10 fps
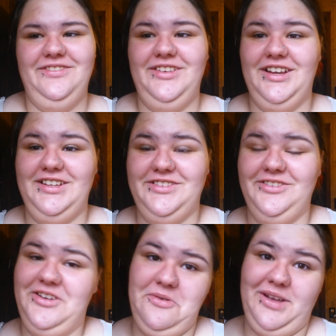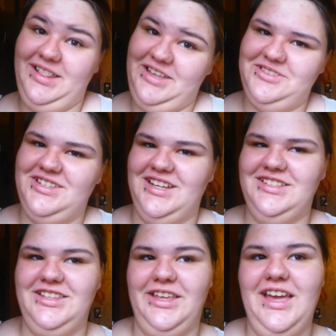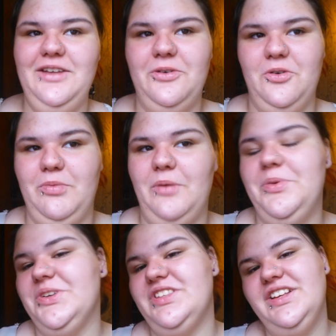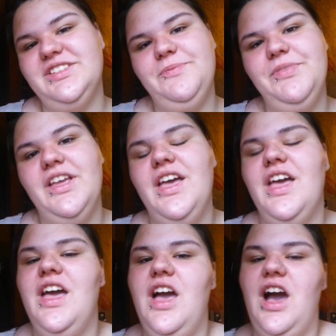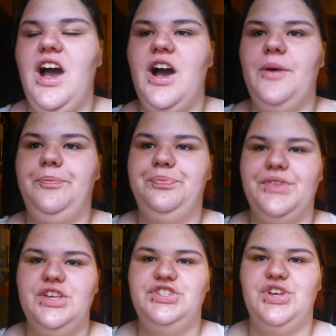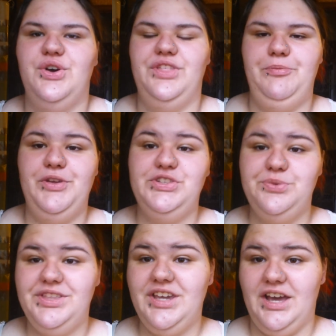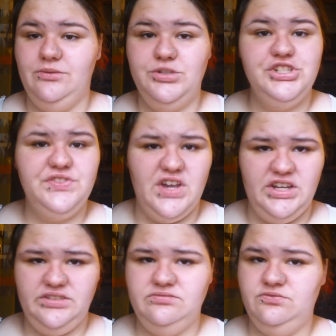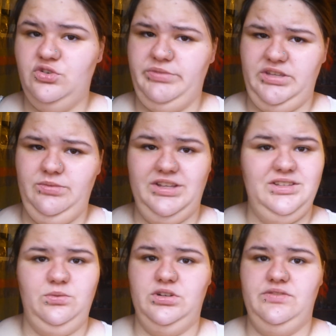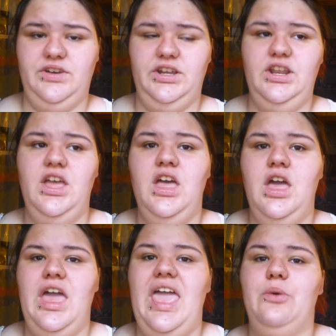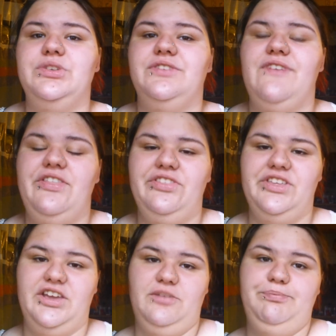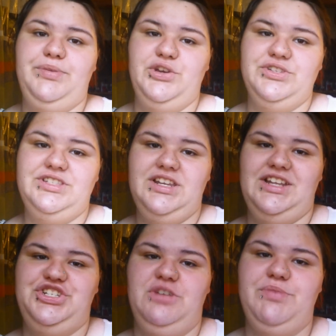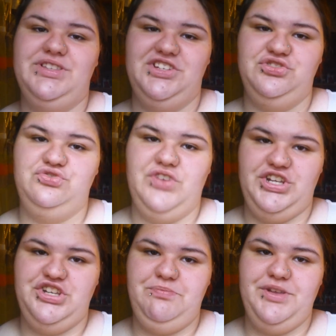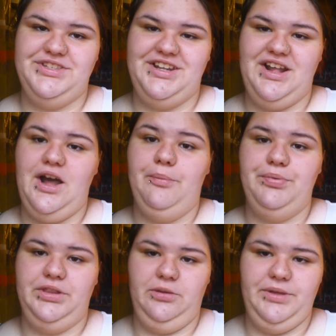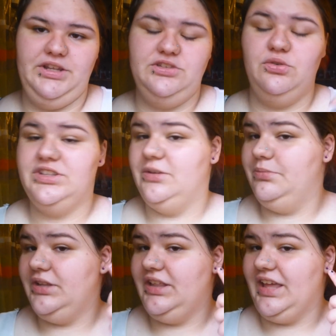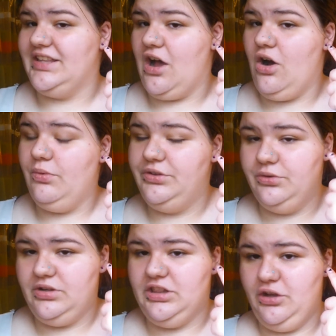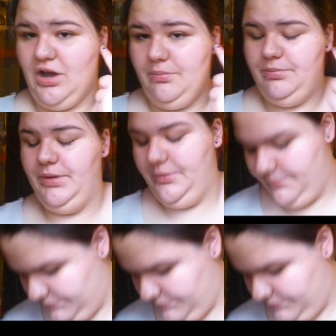if you guys don't know what Claire's does, they kind of hold blood piercings. So they pierced with a gun, which is fine for me because it worked fine. It was the fact that the girl pierced it, and she didn't pierce it straight. She pierced it up a little bit. So it's completely, I always wanted to look up a bit